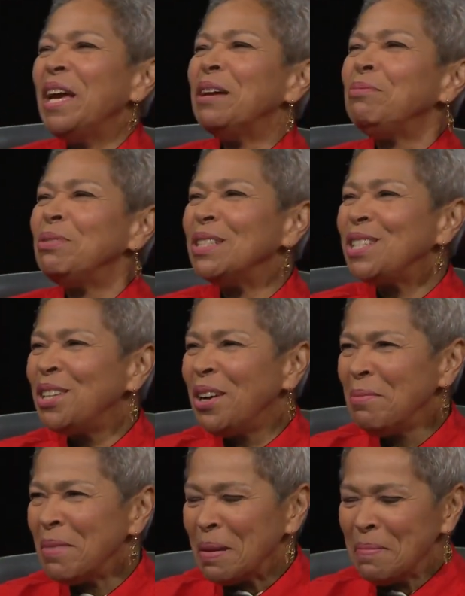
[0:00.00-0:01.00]
And Prince
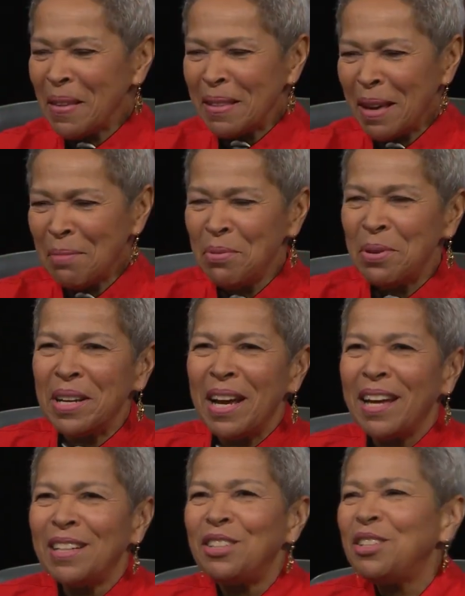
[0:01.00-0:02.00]
Charming, at that point,
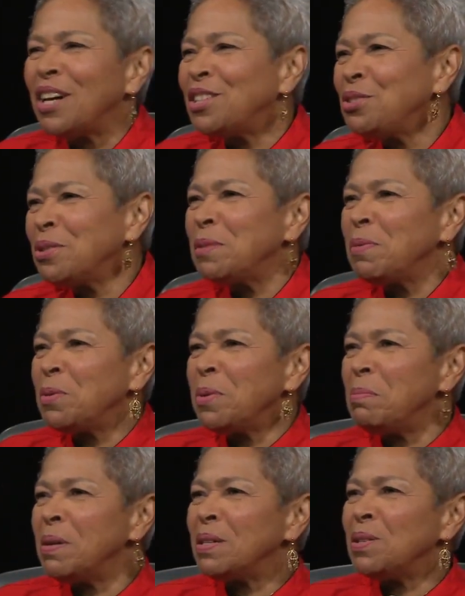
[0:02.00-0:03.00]
had a, ch a choice
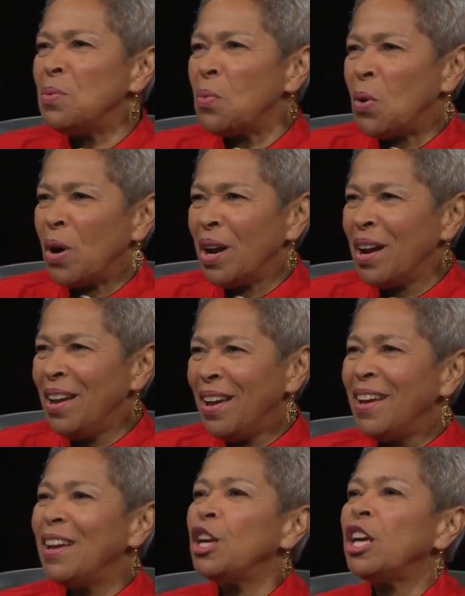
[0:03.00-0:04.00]
between peace and war.
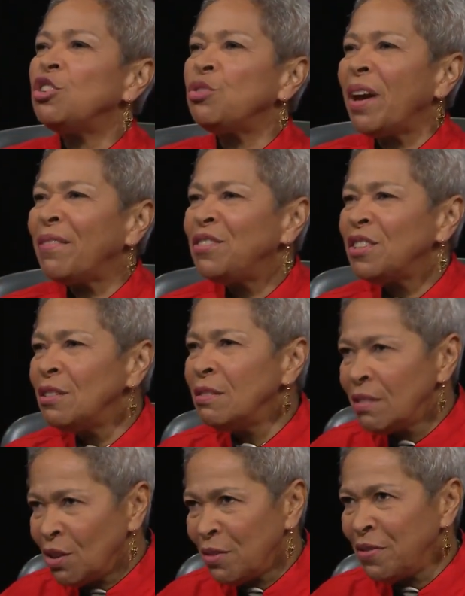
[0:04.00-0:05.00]
Get drafted,
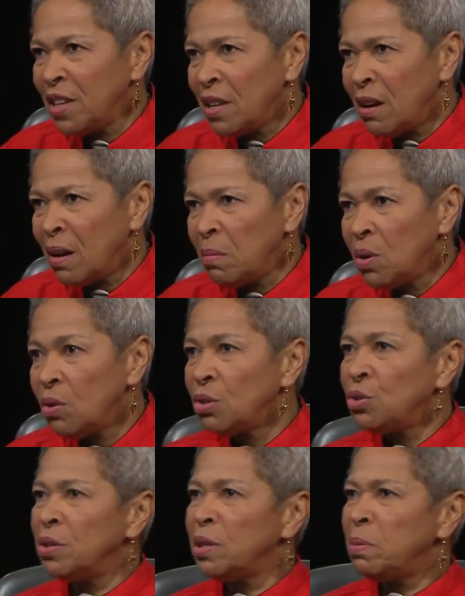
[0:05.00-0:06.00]
go to Vietnam, or
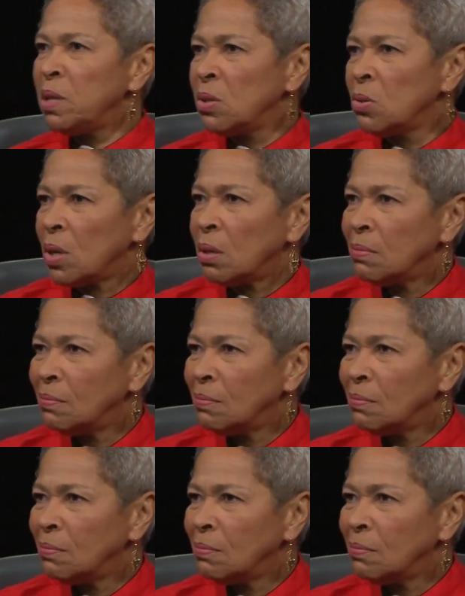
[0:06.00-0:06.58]
join the Peace Corps.